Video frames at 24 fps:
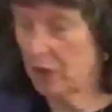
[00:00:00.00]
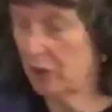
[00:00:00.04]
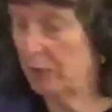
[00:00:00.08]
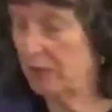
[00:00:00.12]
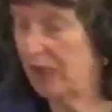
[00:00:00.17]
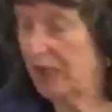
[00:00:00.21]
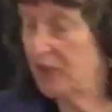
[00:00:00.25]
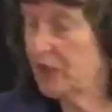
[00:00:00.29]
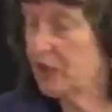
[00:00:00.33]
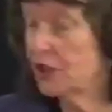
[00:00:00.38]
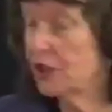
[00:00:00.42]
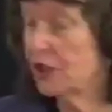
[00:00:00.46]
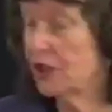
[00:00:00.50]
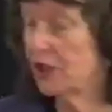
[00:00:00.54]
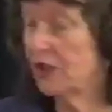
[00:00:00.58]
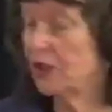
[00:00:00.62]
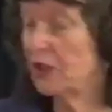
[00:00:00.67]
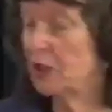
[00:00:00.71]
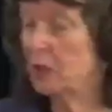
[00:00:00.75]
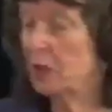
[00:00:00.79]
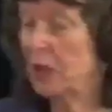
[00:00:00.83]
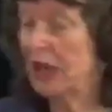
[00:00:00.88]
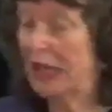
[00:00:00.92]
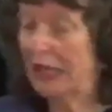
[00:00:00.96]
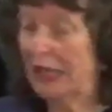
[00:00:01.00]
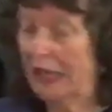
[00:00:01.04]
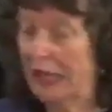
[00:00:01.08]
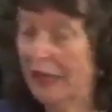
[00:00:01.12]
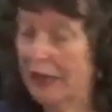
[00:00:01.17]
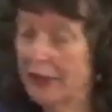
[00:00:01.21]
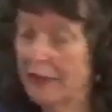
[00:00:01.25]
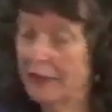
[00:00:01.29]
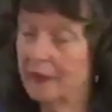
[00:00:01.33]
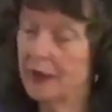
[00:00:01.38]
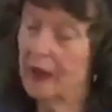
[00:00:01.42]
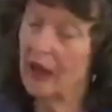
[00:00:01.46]
I mentioned at the
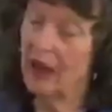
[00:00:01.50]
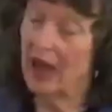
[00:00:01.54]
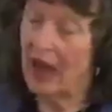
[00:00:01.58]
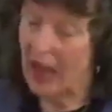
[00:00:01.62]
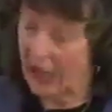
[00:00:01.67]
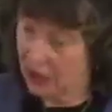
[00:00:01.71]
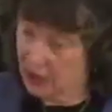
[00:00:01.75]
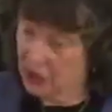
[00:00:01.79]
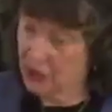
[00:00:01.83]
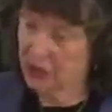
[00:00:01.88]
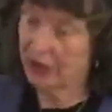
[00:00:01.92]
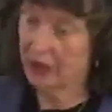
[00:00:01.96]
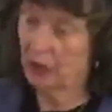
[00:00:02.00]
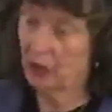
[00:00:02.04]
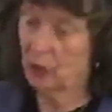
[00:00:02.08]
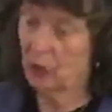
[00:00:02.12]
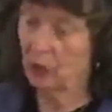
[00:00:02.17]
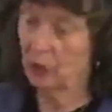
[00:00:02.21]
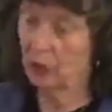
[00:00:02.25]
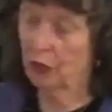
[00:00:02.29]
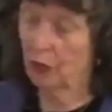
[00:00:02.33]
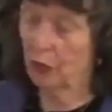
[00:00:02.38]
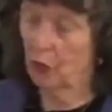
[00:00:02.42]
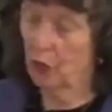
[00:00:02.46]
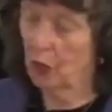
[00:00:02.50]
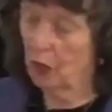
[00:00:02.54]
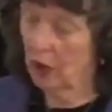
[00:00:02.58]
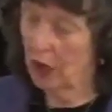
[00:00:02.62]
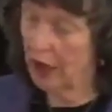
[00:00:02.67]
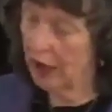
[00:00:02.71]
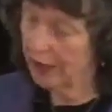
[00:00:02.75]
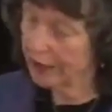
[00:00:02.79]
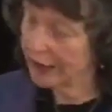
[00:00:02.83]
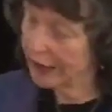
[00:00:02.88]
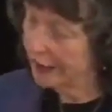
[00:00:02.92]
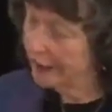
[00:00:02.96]
beginning, actually called The
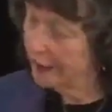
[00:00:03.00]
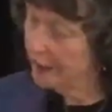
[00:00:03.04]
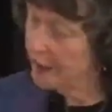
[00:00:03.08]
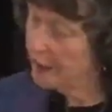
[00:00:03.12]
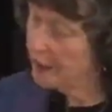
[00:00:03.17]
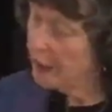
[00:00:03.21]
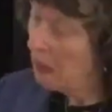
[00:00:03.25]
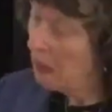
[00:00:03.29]
Hungar Kid.